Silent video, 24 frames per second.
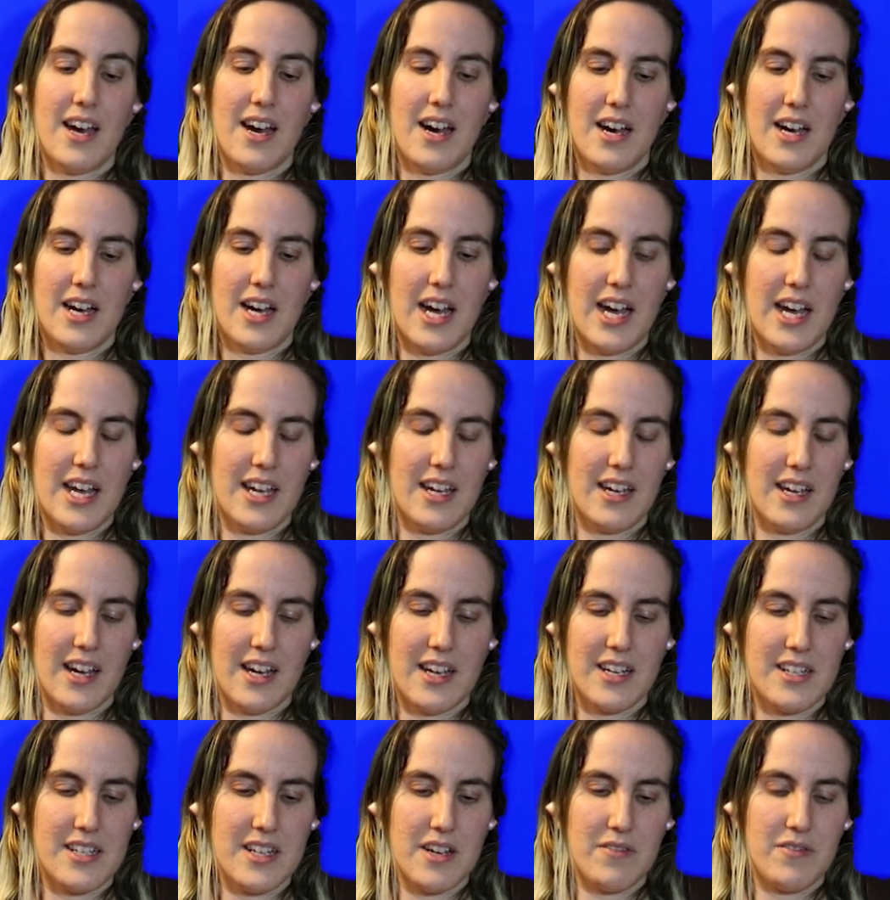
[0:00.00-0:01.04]

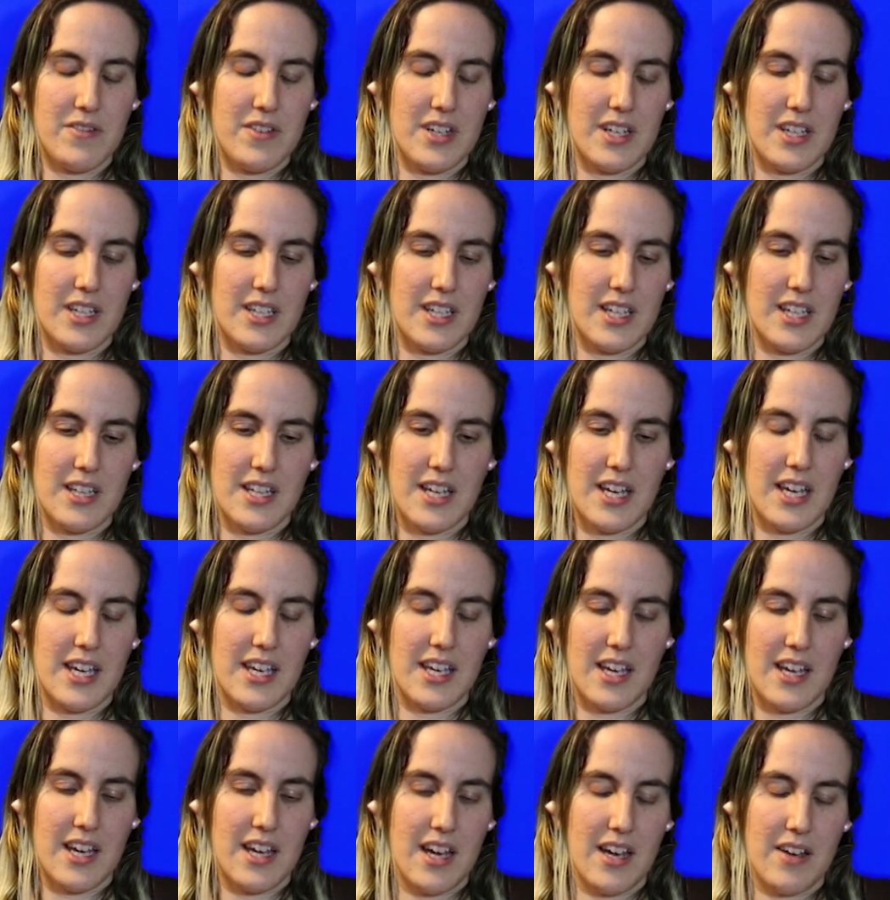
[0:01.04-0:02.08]
I definitely,
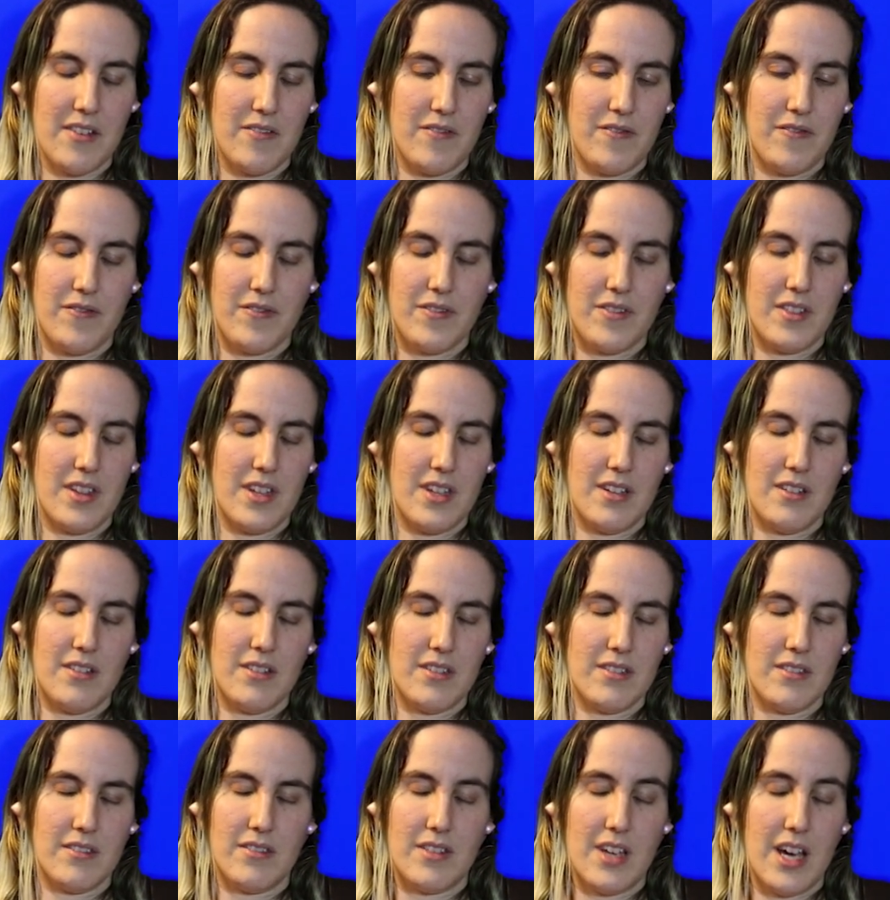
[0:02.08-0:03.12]
like,
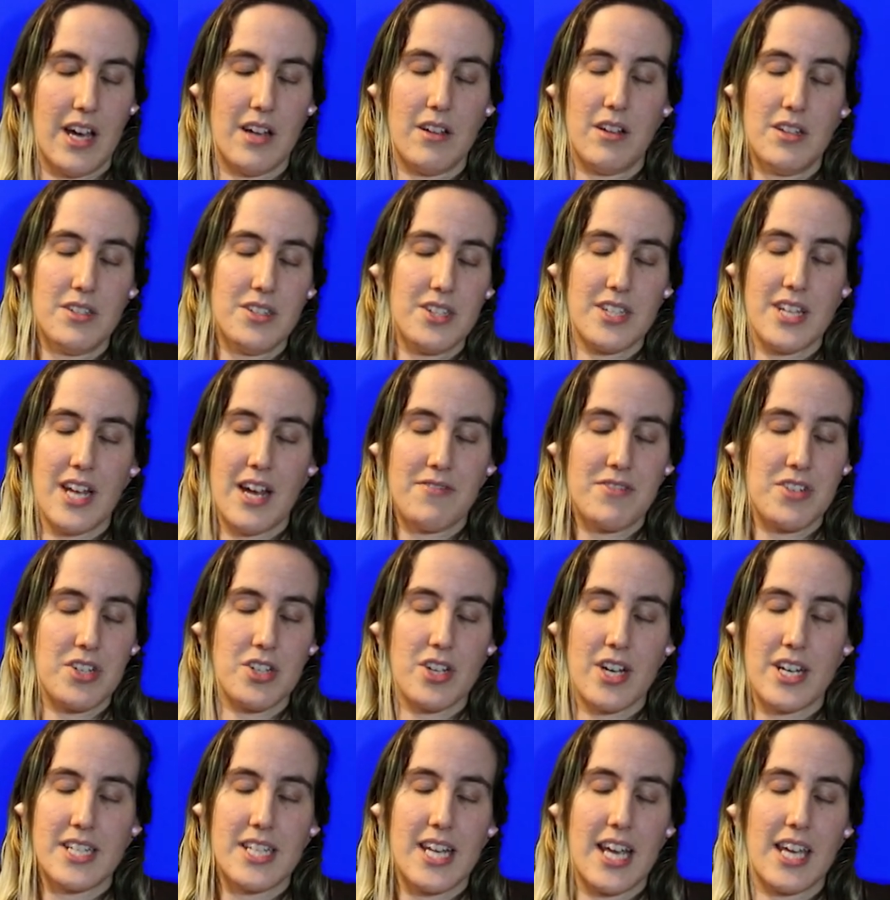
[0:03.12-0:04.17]
I'll just have to
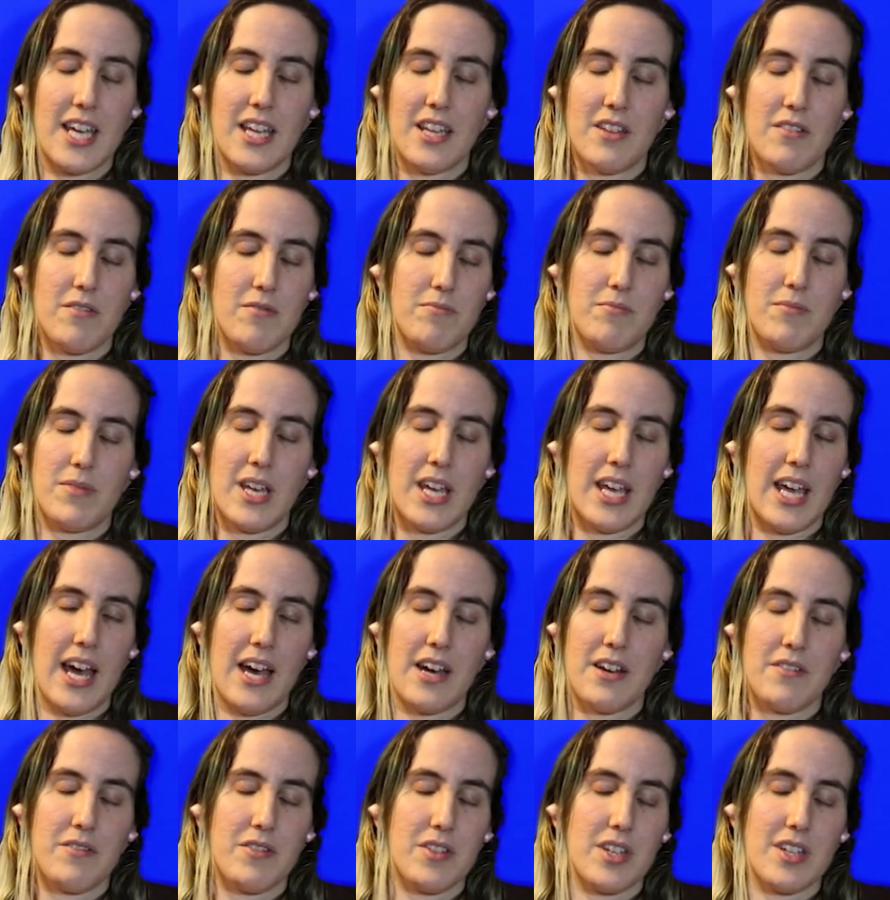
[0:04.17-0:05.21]
try taking the thing
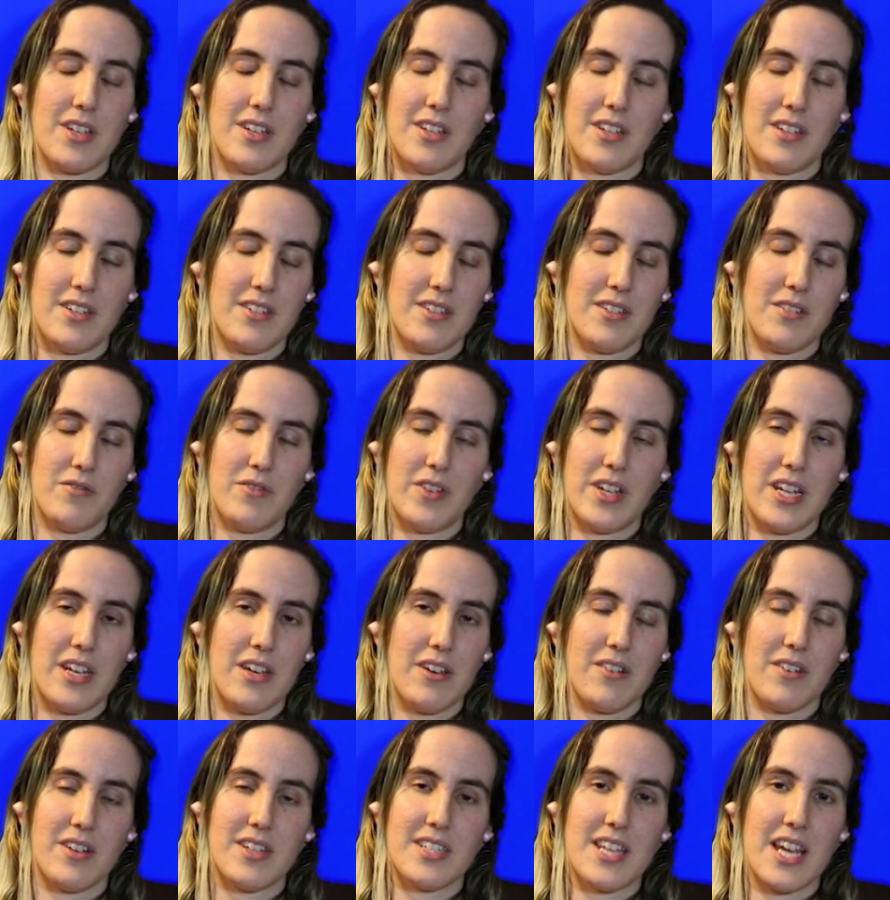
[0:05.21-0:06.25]
out of the
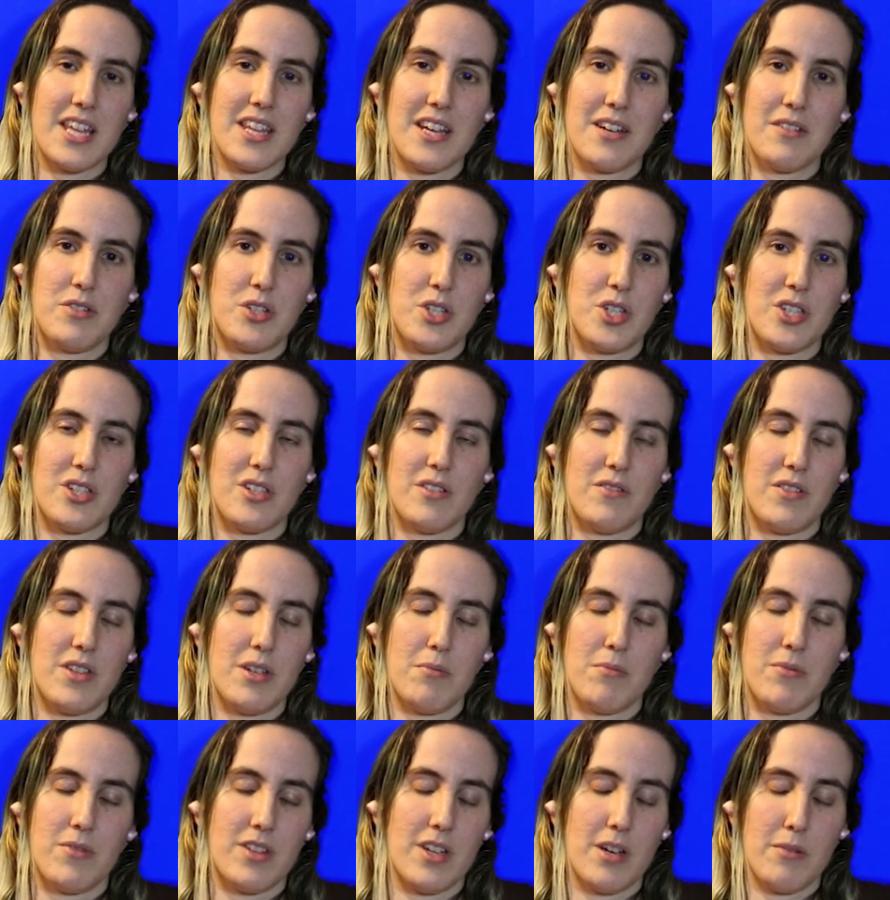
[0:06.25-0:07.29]
video, because I thought it was just the
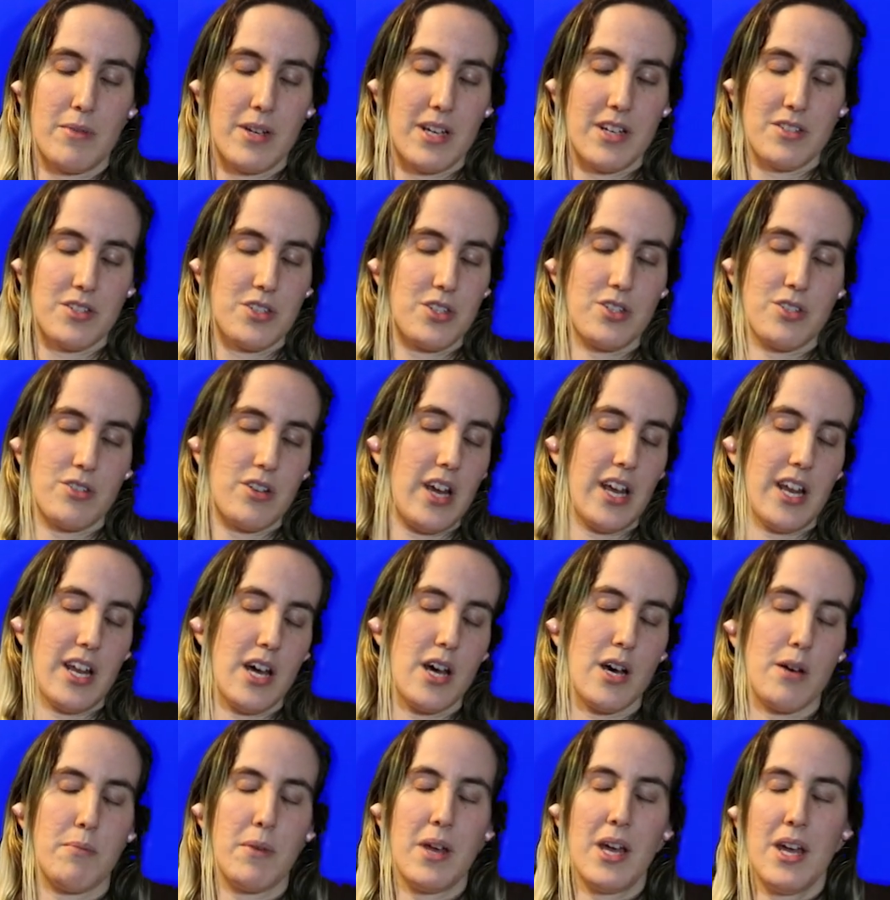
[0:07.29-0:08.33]
thumbnail straight
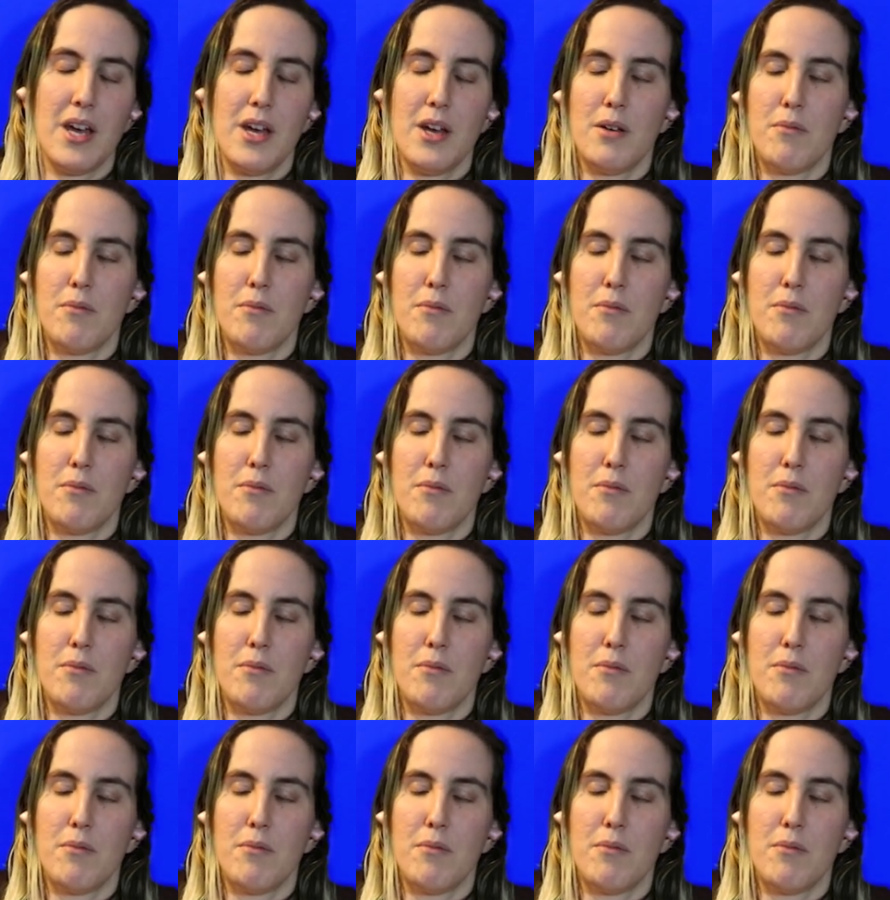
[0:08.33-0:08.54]
up.